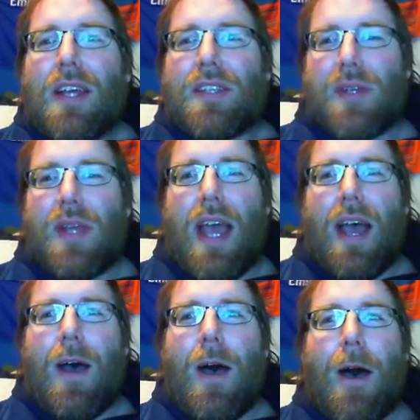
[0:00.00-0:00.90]
So
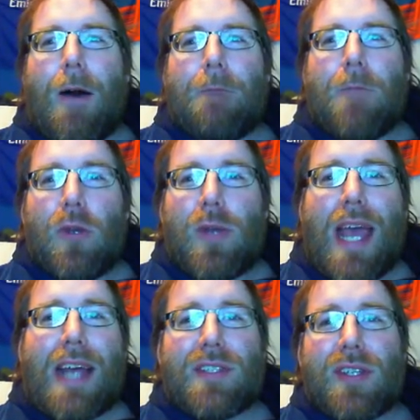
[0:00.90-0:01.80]
yeah, um,
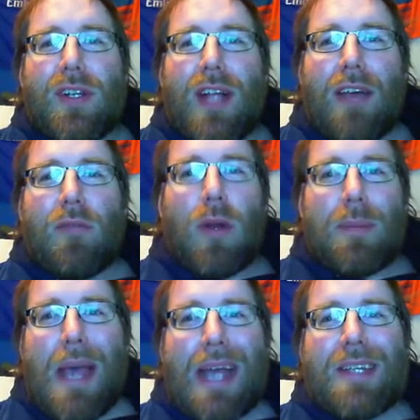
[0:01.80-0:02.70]
Newcastle have
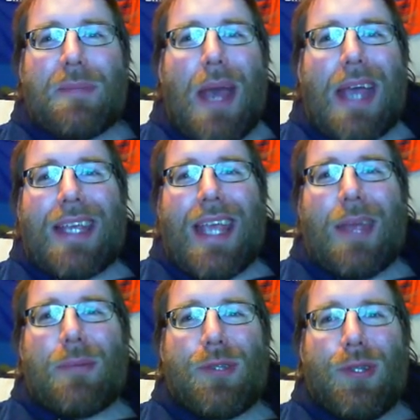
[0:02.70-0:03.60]
won back-to-back
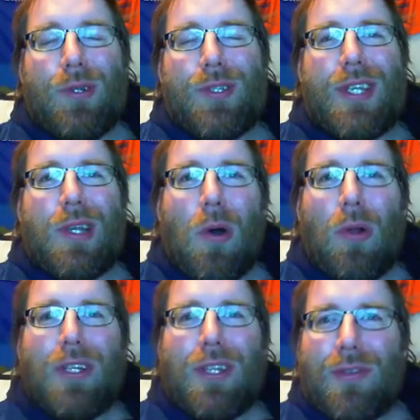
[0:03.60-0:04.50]
games, losing
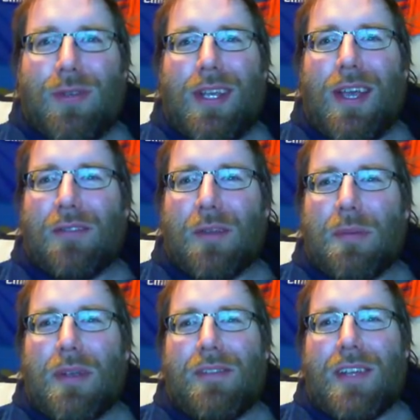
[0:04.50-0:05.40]
only three of their
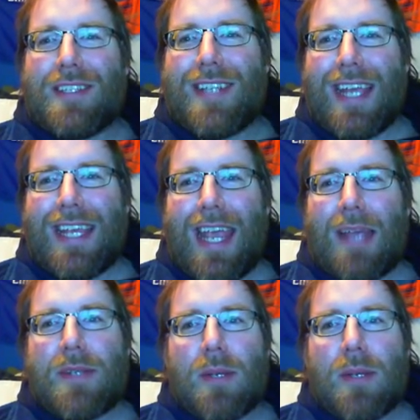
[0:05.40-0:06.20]
previous ten games.